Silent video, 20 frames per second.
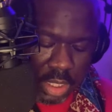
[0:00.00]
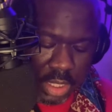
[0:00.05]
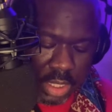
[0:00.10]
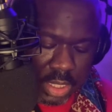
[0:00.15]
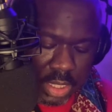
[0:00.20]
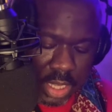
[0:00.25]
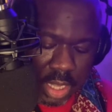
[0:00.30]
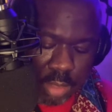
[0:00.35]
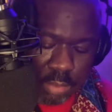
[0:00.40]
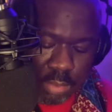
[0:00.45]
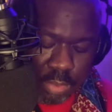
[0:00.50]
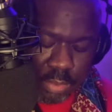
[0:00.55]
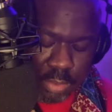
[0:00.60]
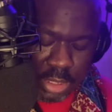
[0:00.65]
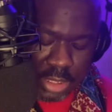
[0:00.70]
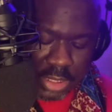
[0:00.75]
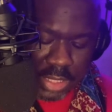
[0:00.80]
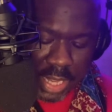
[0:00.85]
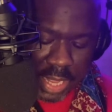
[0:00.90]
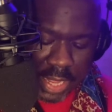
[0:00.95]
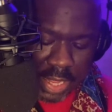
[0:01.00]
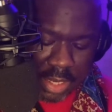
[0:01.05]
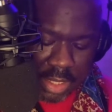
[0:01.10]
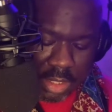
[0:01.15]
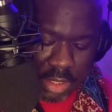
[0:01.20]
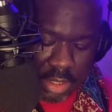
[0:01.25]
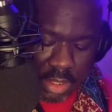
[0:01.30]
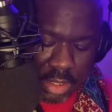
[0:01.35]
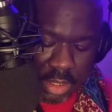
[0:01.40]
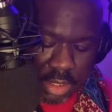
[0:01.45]
He helped me
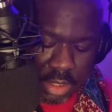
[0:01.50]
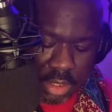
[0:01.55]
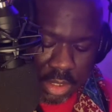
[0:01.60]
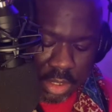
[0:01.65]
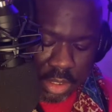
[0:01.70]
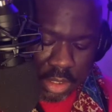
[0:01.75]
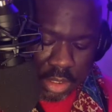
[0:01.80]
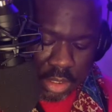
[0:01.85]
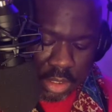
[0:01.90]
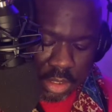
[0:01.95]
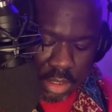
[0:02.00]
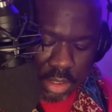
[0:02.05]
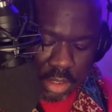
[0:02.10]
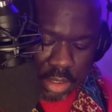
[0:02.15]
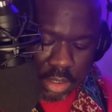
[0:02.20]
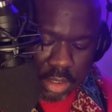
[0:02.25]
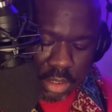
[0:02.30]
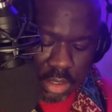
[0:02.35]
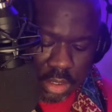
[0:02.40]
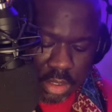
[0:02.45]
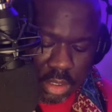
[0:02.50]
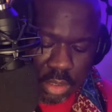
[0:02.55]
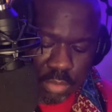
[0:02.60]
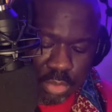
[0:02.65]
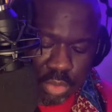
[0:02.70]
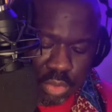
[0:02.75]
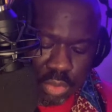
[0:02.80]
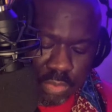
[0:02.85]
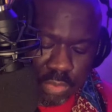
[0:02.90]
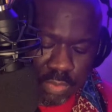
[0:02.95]
stand. She
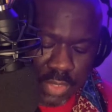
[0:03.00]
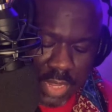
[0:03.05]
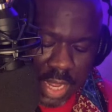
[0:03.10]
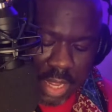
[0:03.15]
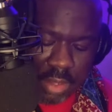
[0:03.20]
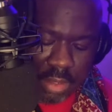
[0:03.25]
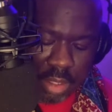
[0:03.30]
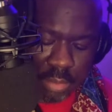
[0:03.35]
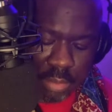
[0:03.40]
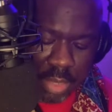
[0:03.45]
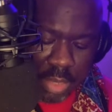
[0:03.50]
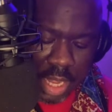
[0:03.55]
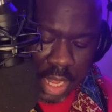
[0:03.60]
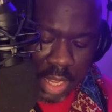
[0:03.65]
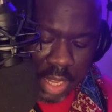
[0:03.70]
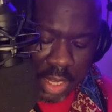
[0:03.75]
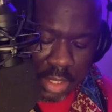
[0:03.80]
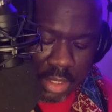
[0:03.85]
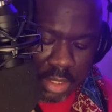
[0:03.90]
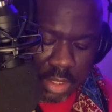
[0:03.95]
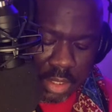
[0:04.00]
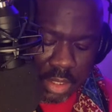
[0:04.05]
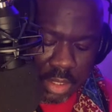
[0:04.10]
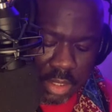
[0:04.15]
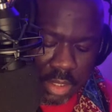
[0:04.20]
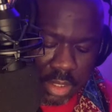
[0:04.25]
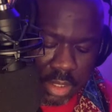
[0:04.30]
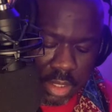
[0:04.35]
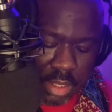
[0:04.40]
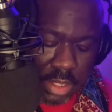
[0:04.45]
moved down the block,
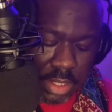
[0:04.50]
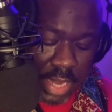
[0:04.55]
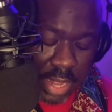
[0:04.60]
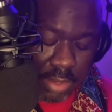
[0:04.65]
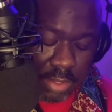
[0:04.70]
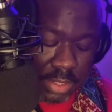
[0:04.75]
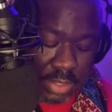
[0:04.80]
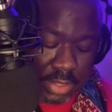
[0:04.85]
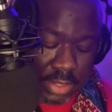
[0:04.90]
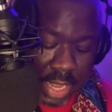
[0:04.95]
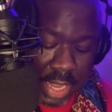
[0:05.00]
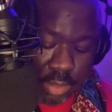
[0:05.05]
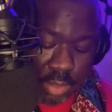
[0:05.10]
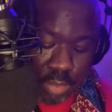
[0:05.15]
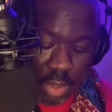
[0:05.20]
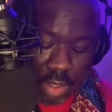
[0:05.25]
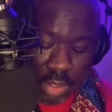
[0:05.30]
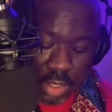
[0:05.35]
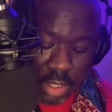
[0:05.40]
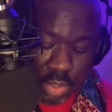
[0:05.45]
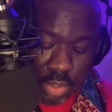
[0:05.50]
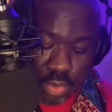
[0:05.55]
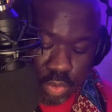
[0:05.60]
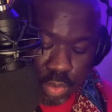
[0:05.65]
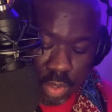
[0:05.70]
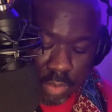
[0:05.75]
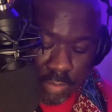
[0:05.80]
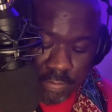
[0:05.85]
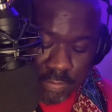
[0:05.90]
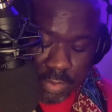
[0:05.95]
down a sidewalk that knew
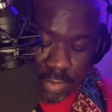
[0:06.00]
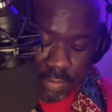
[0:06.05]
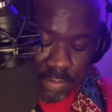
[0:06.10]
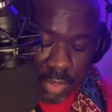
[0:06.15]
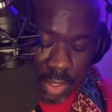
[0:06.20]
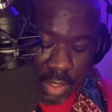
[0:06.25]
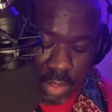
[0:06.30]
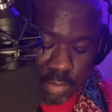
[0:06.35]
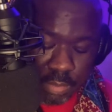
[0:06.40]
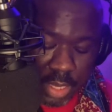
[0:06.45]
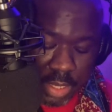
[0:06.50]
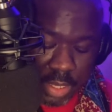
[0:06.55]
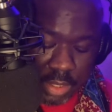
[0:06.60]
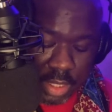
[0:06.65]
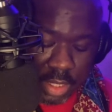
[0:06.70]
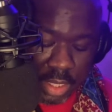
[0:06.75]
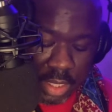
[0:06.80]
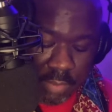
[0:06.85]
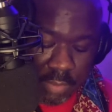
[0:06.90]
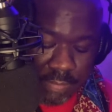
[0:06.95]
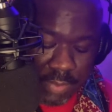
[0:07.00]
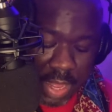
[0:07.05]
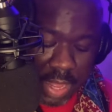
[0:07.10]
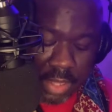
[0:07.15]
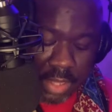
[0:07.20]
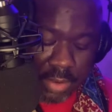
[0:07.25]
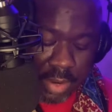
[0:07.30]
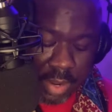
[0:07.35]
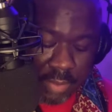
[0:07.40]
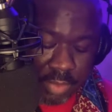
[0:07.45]
her footfalls better than her
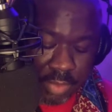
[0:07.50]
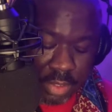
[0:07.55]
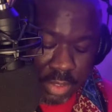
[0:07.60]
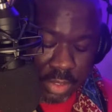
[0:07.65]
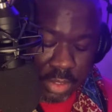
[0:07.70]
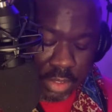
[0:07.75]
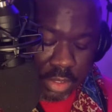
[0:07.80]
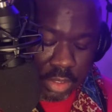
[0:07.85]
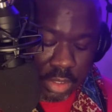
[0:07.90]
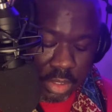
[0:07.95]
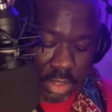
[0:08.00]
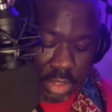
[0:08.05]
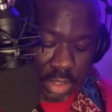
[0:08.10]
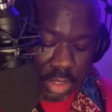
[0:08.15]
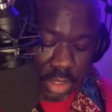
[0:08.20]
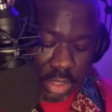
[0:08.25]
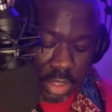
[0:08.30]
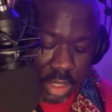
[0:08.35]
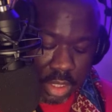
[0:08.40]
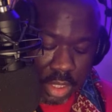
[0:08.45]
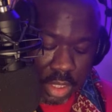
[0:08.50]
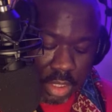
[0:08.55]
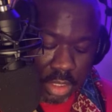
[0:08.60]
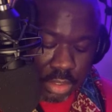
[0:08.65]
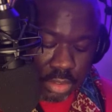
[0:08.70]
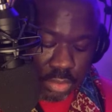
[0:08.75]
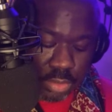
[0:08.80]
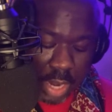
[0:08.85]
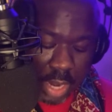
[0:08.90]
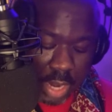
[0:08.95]
father ever could,
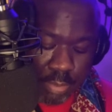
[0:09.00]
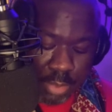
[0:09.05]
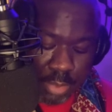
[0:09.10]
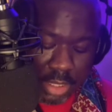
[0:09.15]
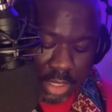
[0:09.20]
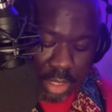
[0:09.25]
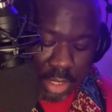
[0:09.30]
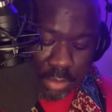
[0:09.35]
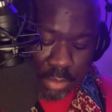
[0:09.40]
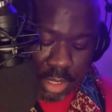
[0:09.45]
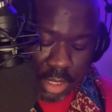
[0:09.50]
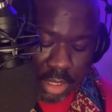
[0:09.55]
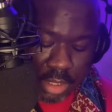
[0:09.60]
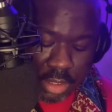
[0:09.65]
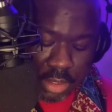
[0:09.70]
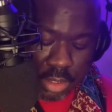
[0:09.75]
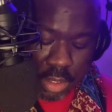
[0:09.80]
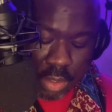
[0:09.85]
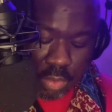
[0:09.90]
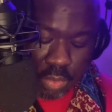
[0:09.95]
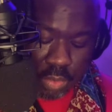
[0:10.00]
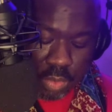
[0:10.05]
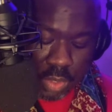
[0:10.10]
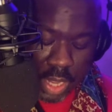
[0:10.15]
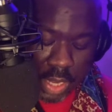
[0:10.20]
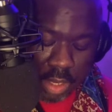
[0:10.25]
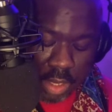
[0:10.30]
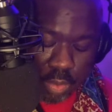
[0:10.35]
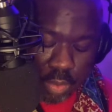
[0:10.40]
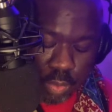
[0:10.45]
trapping them in the stone
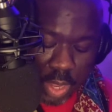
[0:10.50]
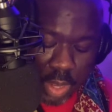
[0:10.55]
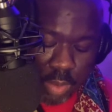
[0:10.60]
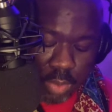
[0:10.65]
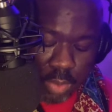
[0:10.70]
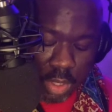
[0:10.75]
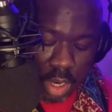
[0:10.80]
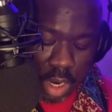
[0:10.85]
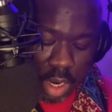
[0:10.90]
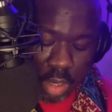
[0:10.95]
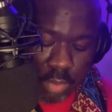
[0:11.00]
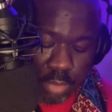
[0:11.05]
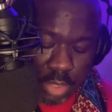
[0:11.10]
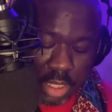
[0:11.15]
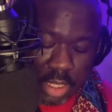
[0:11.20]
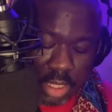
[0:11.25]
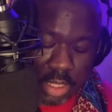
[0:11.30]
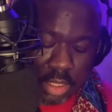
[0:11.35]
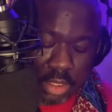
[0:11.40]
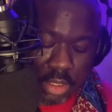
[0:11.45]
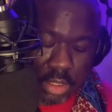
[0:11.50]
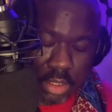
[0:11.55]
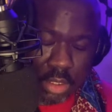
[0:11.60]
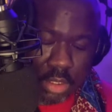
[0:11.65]
like a wayward heartbeat.